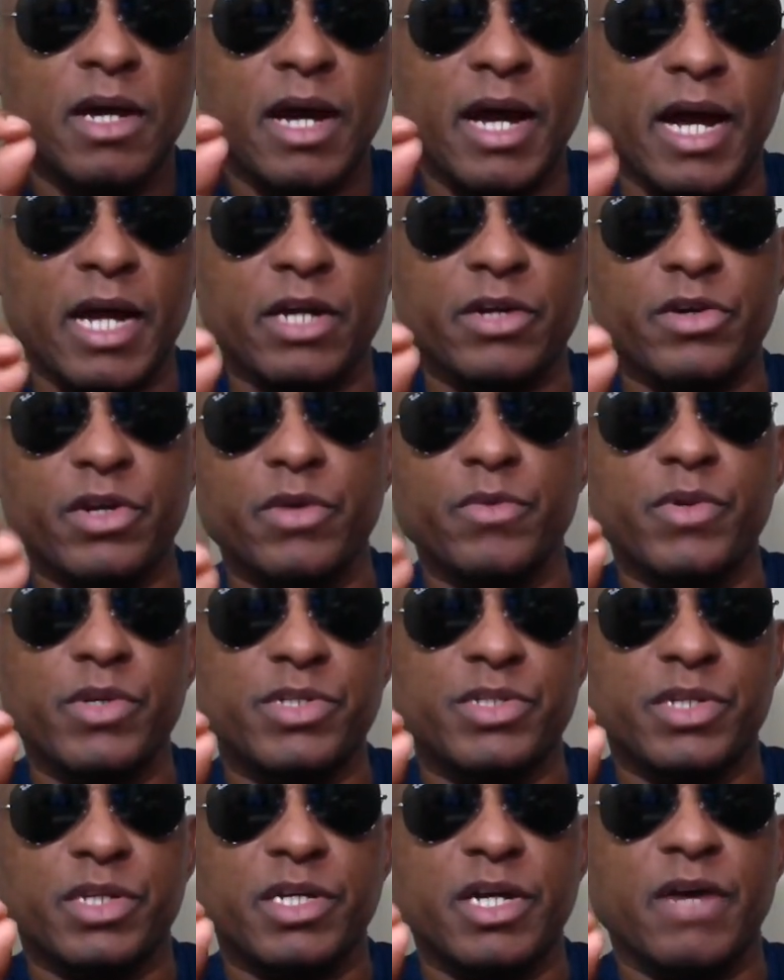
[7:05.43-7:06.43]
I agree
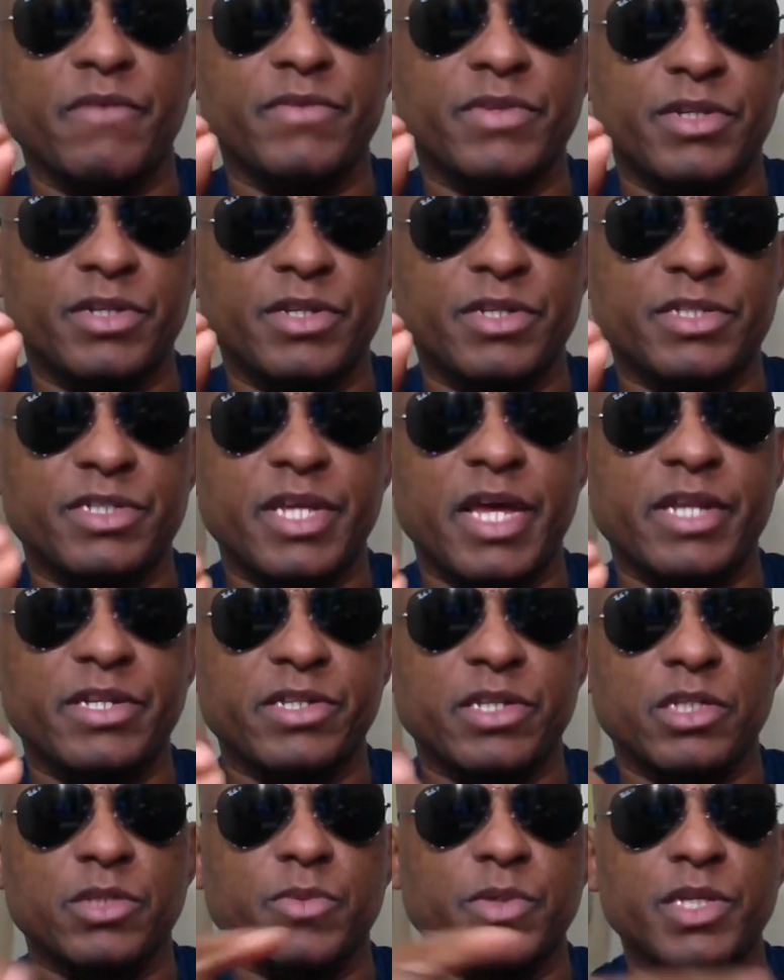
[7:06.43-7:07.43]
with you, Governor
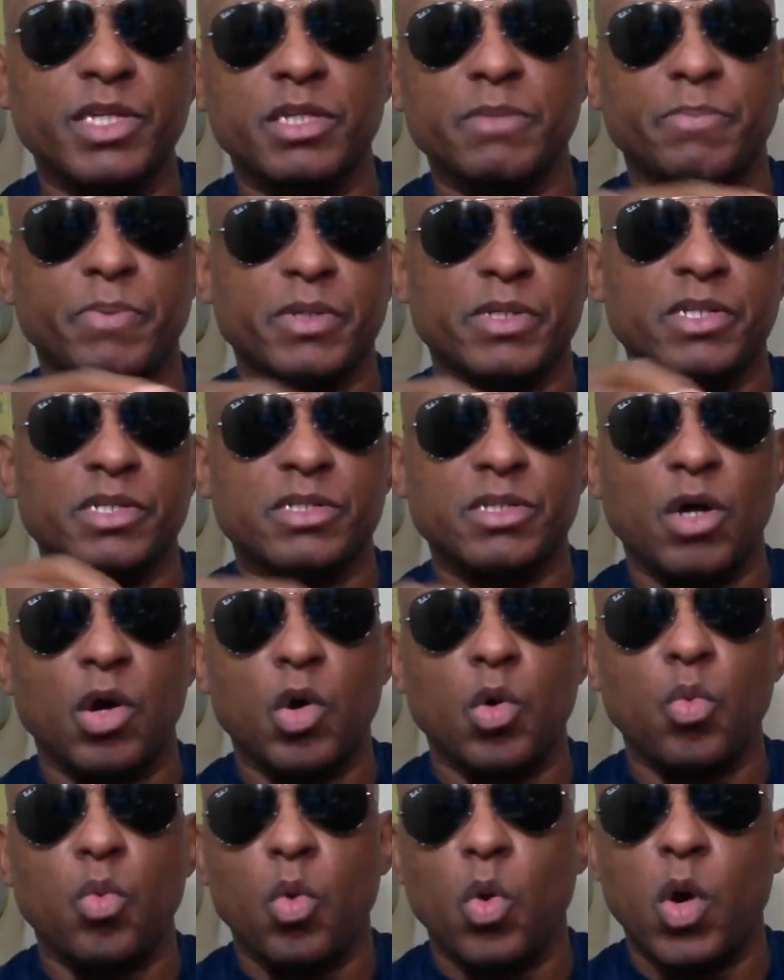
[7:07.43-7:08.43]
DeSantis. We need to put this
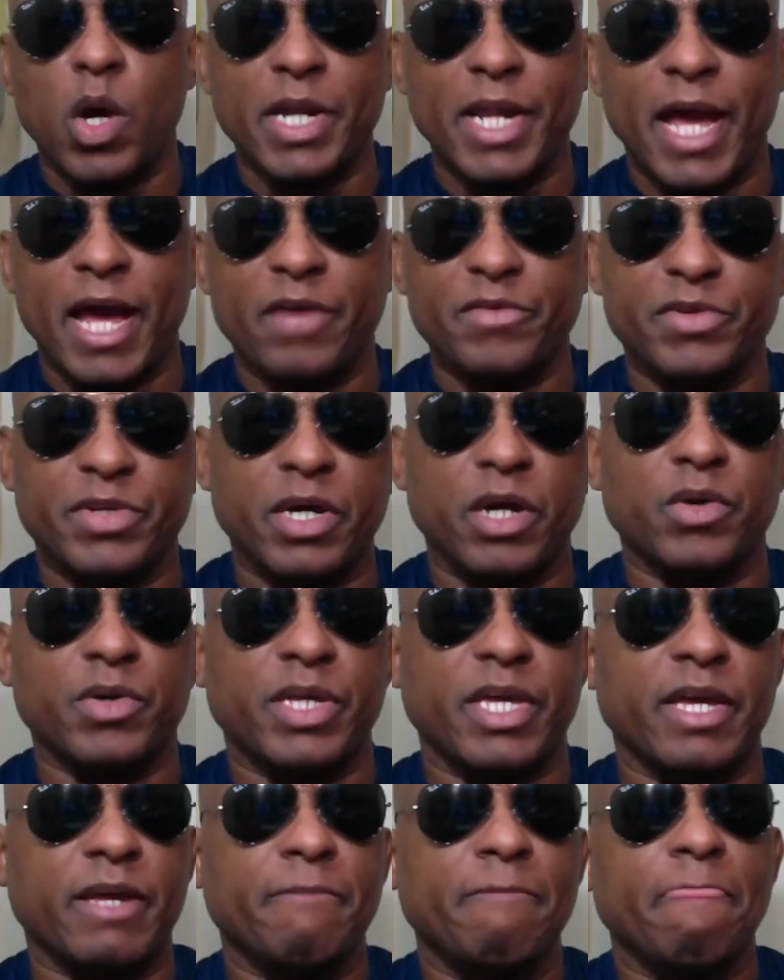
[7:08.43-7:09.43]
old worn-out
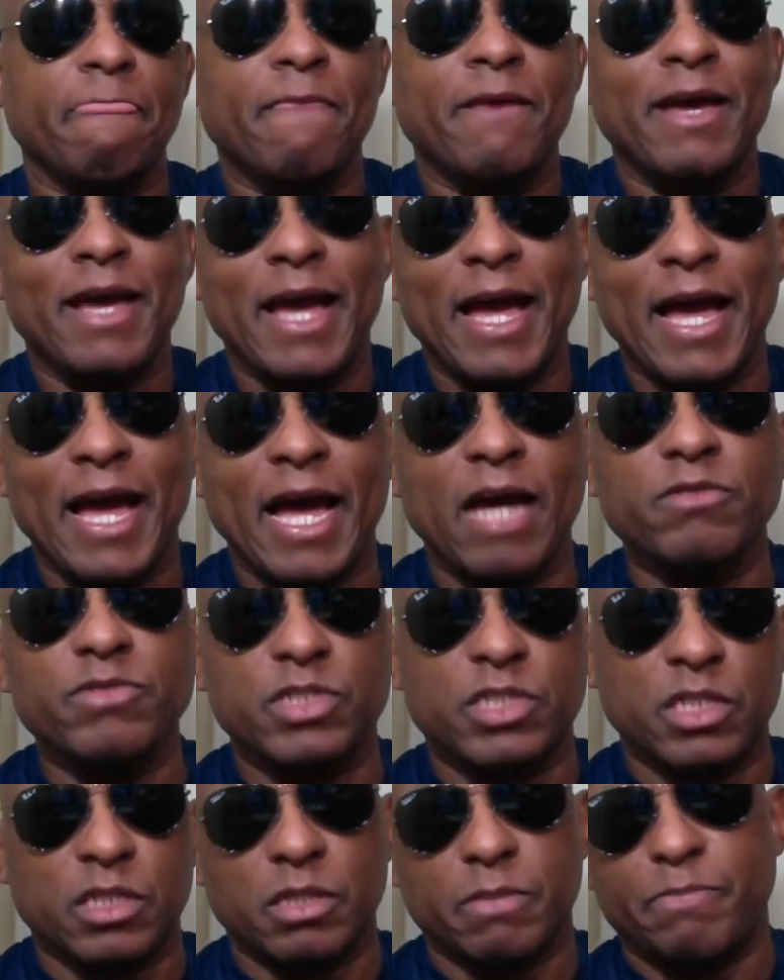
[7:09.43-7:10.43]
donkey out
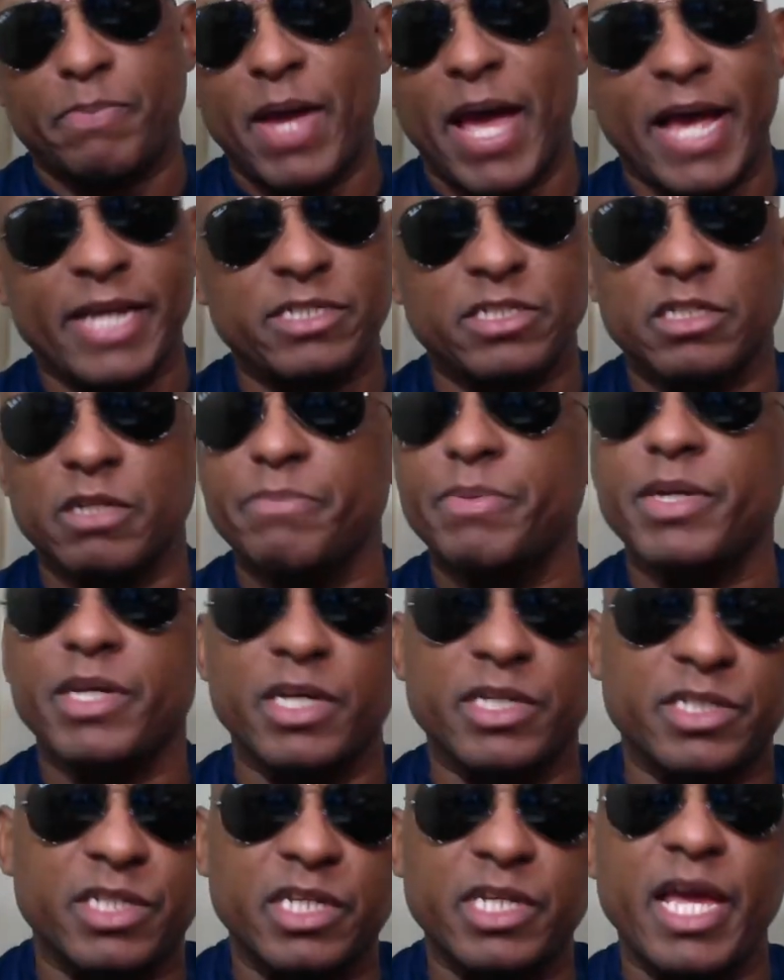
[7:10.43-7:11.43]
to the pastor
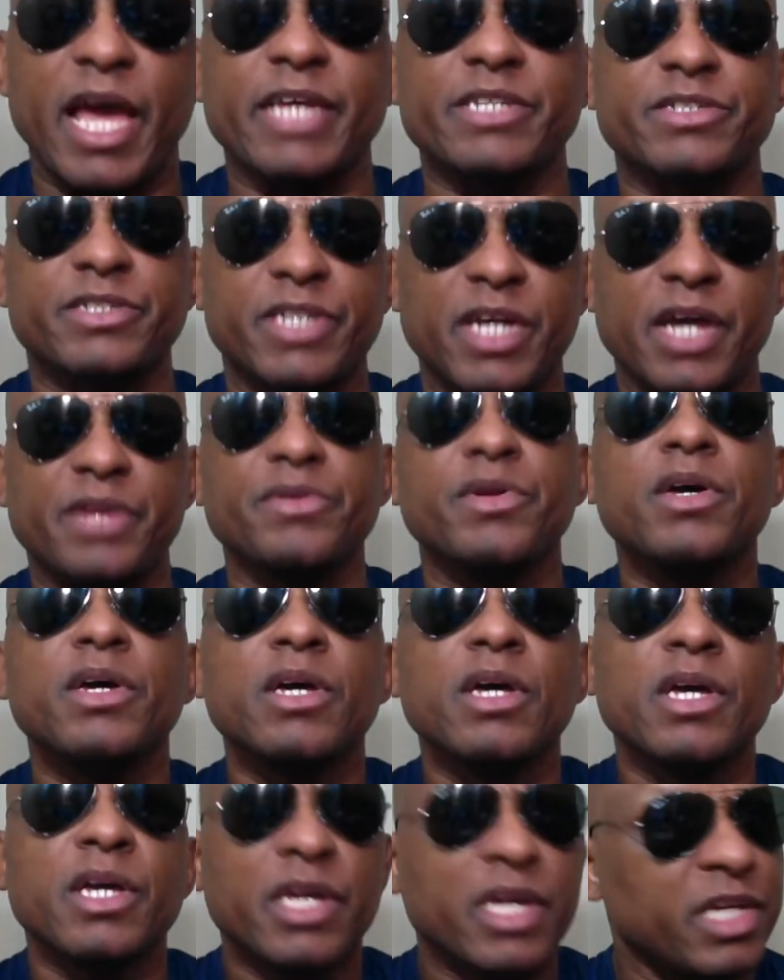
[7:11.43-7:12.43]
because he has done
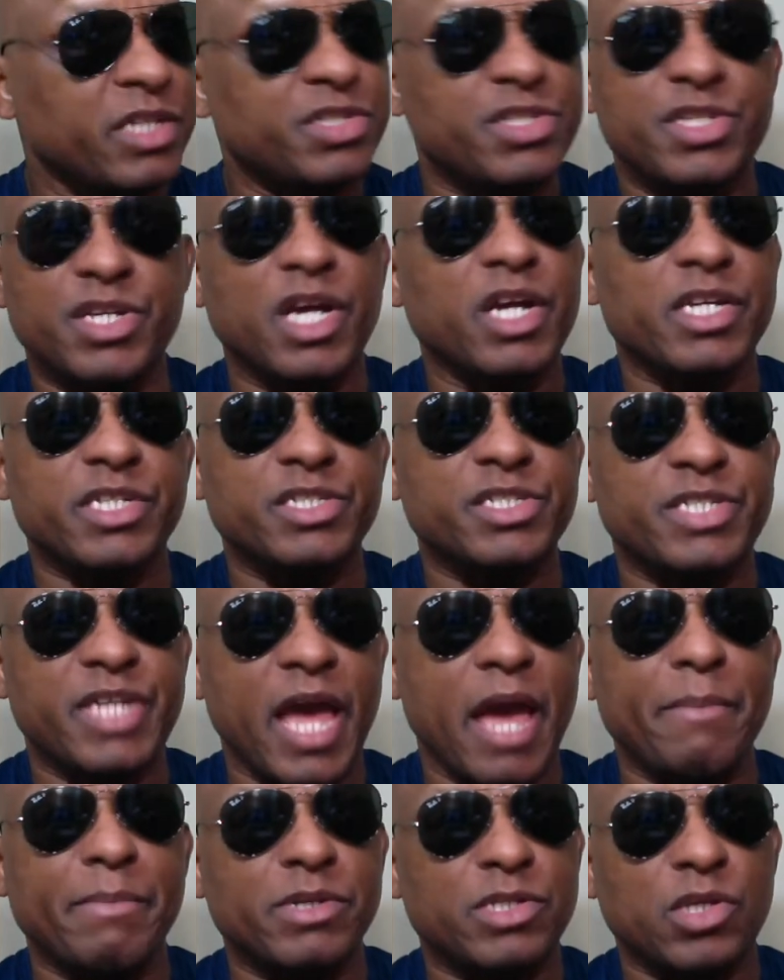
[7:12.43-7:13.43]
his
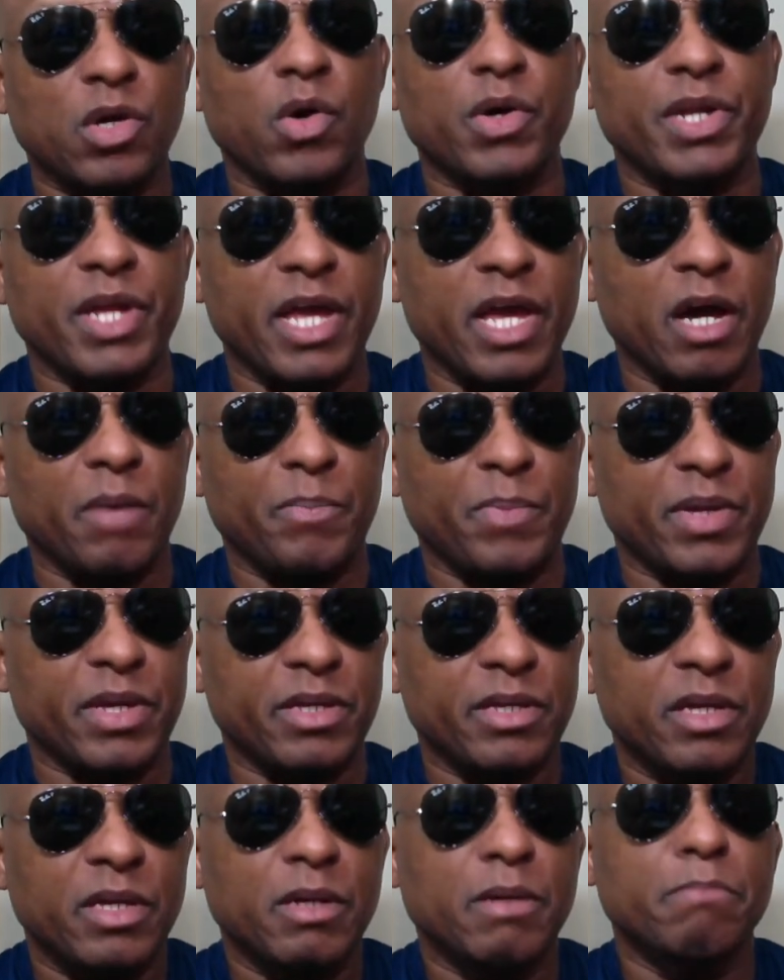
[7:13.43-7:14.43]
damage on
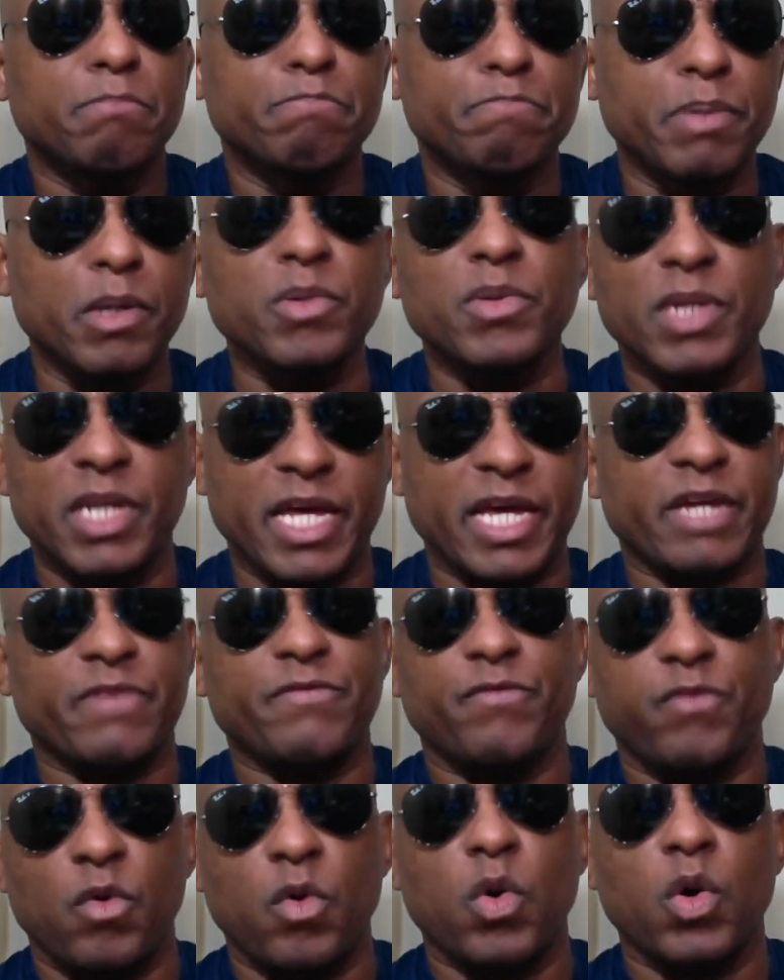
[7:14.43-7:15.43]
helping bootleg
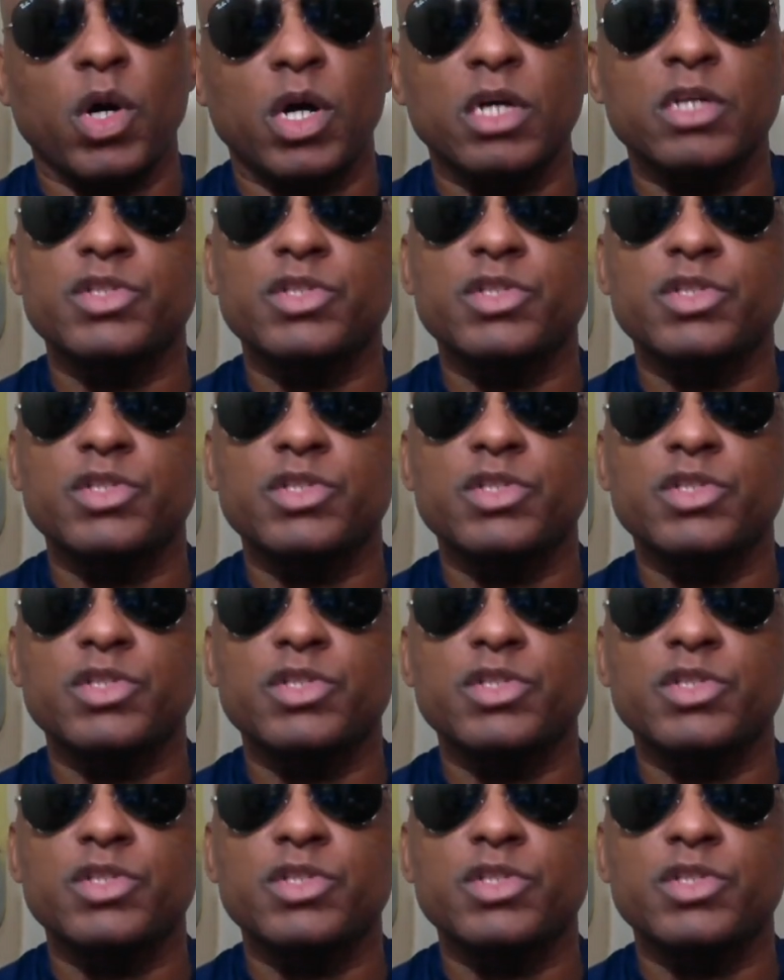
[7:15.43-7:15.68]
for